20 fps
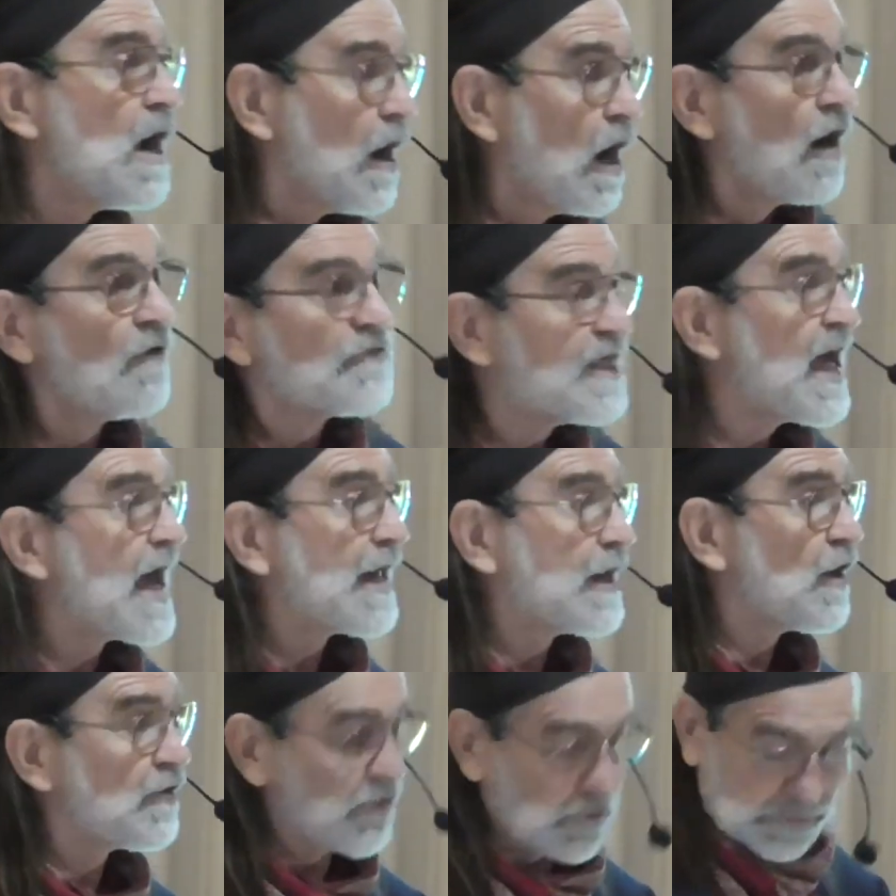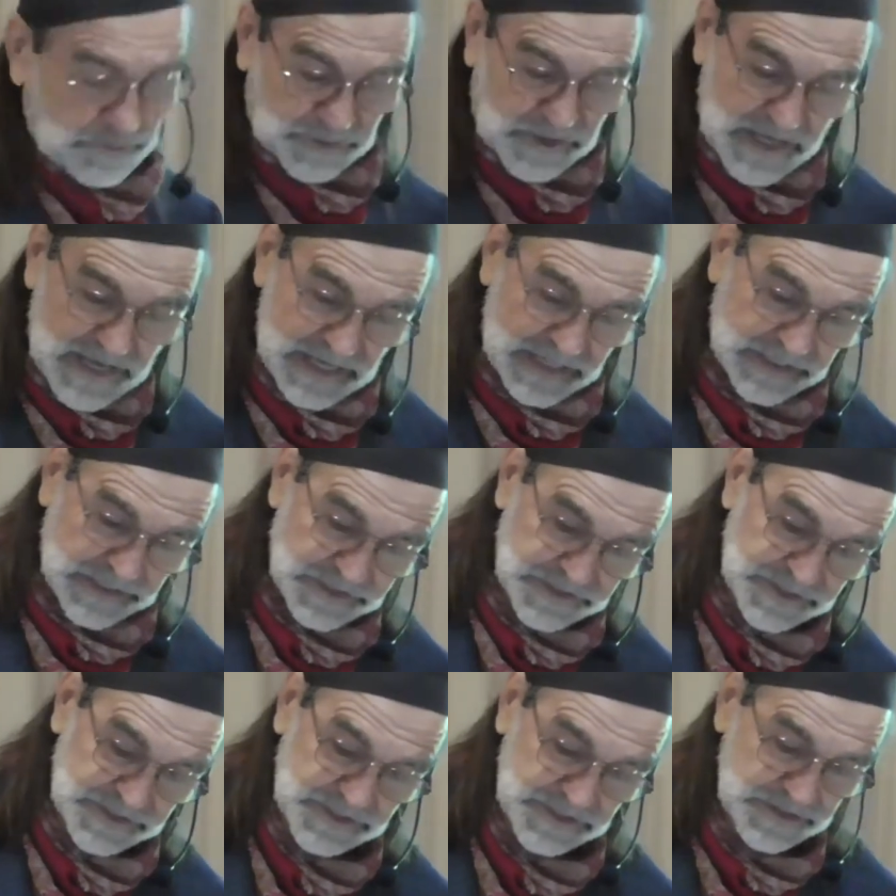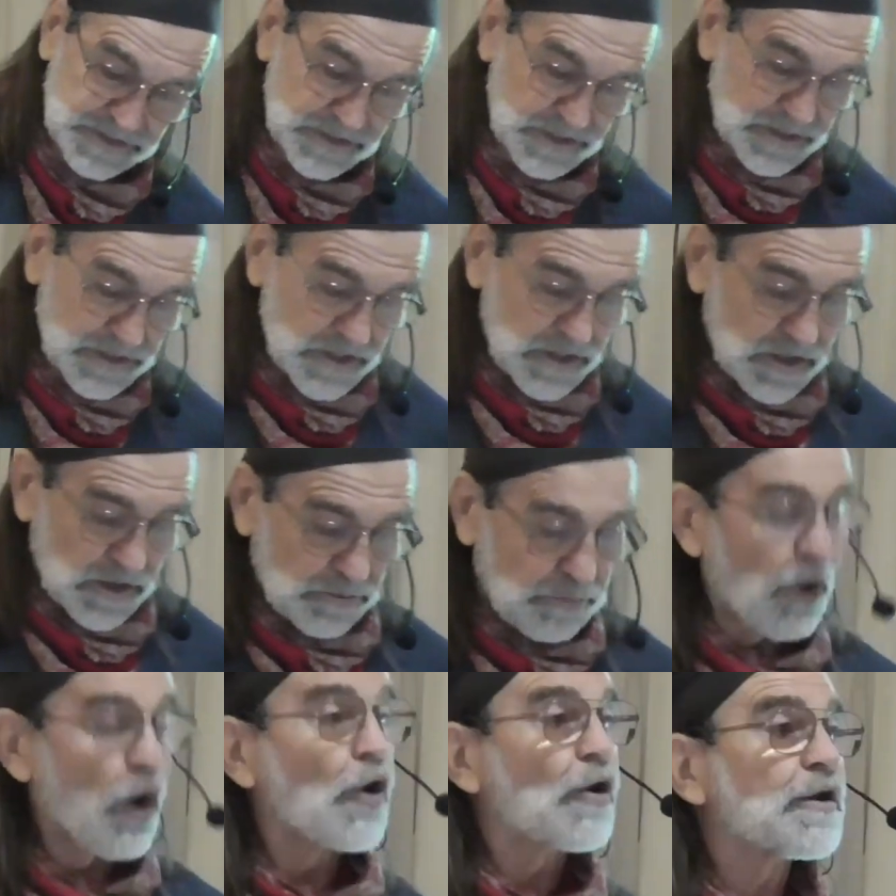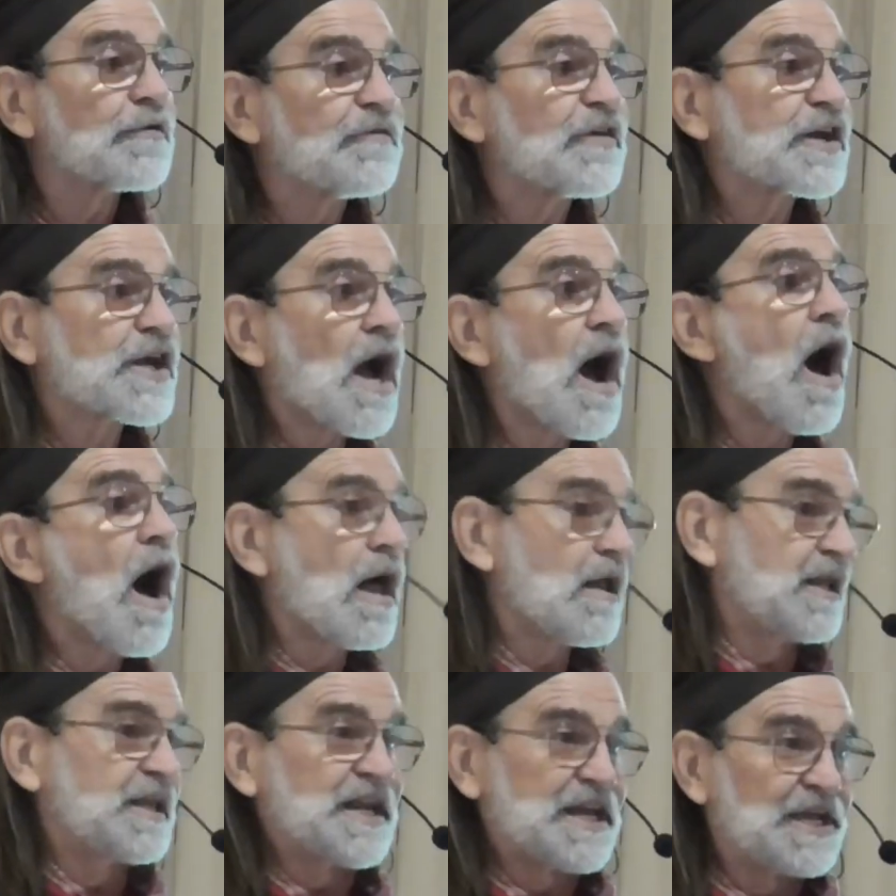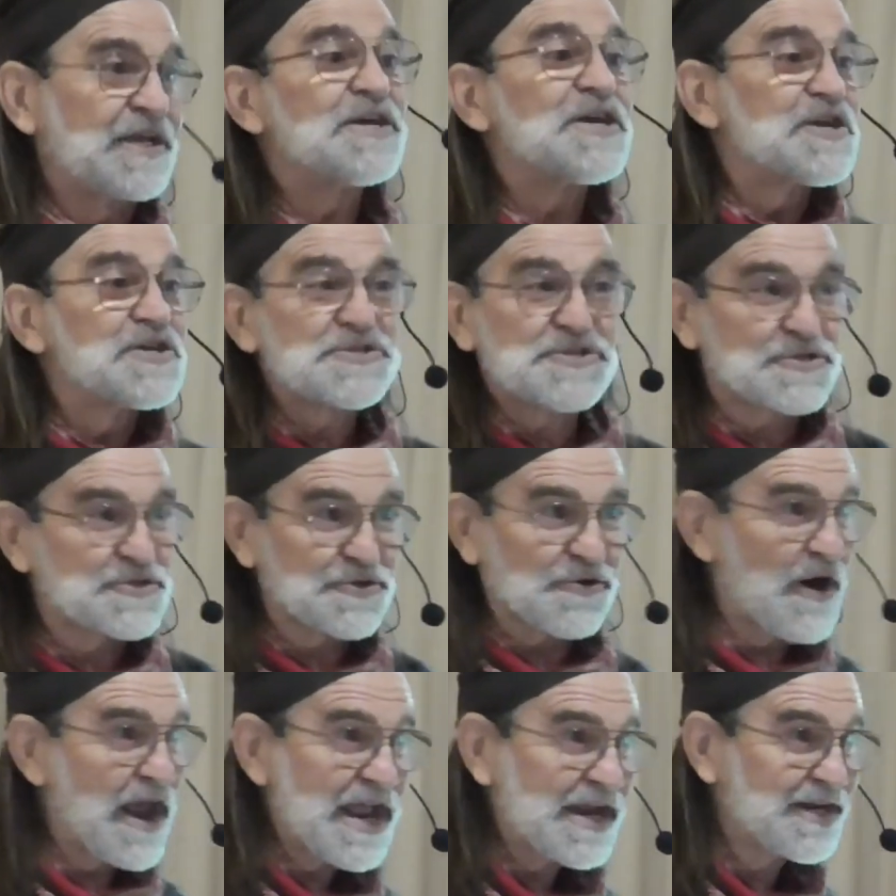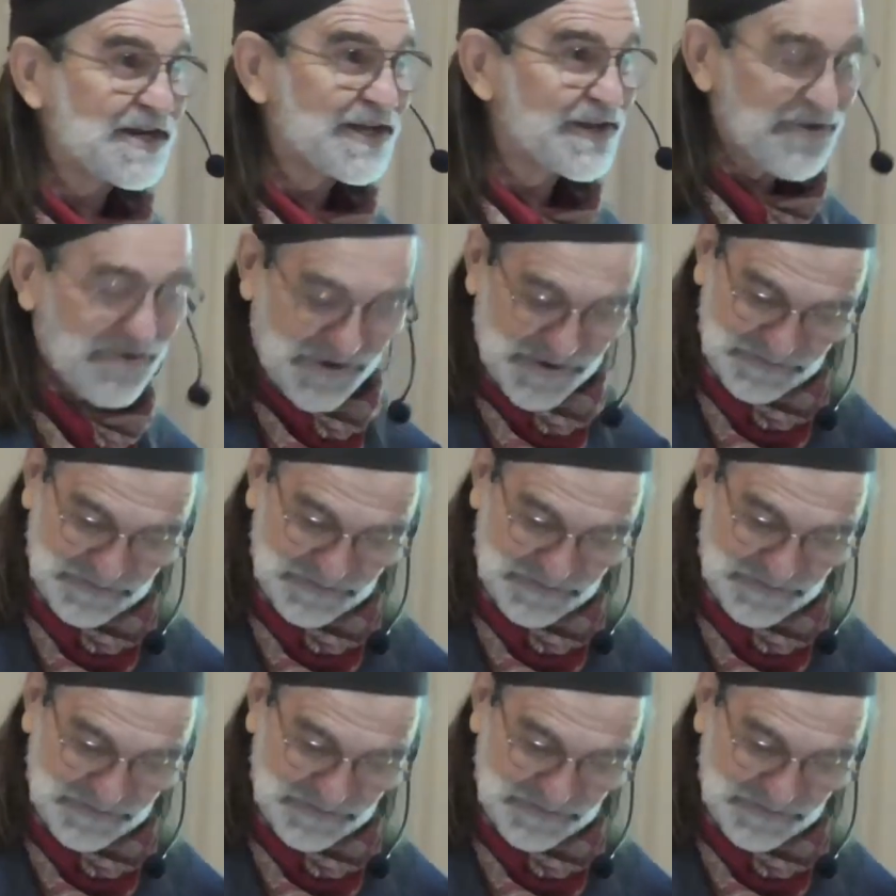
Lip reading: of that other place. Part of a colony stranded on